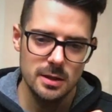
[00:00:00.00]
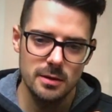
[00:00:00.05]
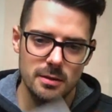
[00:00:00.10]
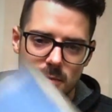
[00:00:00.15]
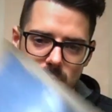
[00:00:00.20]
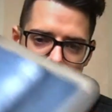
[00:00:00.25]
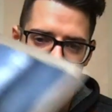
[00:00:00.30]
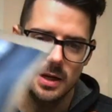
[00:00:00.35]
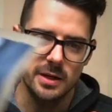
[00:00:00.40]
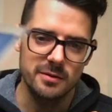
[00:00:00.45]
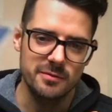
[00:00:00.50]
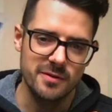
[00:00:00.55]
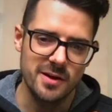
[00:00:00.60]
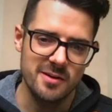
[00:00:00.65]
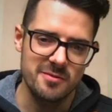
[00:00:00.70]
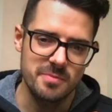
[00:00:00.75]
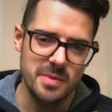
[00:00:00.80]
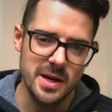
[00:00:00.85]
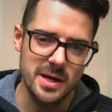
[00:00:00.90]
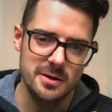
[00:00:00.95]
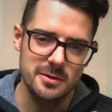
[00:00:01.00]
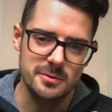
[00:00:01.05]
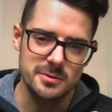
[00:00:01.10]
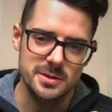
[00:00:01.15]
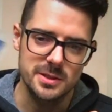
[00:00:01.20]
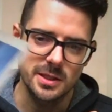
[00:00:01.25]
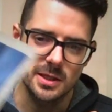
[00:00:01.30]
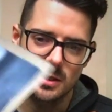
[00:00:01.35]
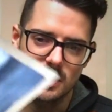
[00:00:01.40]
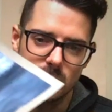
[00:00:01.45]
buying 5 panels
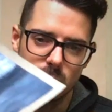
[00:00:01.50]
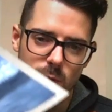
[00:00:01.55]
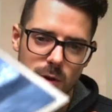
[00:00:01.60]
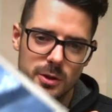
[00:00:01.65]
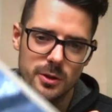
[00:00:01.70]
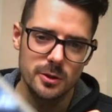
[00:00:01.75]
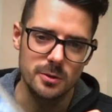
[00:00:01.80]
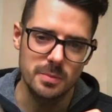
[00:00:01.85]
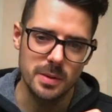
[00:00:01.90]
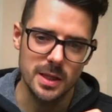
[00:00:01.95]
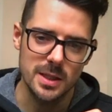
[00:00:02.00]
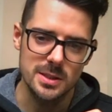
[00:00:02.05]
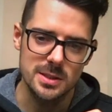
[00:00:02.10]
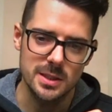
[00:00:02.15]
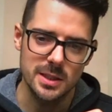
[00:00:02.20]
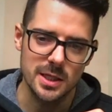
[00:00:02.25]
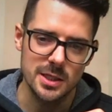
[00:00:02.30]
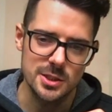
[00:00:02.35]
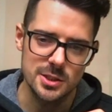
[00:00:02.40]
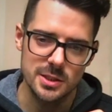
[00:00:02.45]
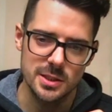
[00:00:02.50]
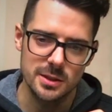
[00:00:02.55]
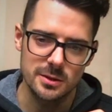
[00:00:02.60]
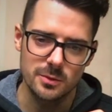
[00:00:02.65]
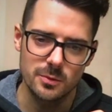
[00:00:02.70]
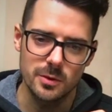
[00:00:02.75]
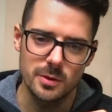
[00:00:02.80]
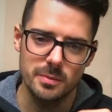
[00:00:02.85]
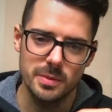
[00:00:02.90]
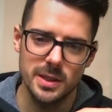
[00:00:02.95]
and getting 1 good painting. I just take the
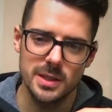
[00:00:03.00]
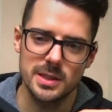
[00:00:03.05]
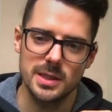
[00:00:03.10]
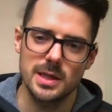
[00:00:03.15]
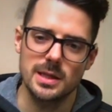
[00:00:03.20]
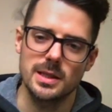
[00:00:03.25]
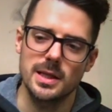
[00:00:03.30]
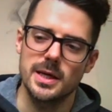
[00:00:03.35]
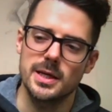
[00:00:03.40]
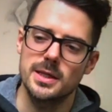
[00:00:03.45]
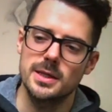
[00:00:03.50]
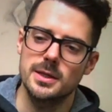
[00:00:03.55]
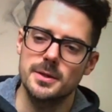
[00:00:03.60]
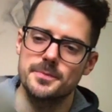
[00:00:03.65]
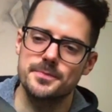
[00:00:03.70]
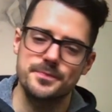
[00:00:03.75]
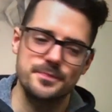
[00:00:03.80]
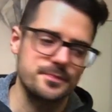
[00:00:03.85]
1 painting I like.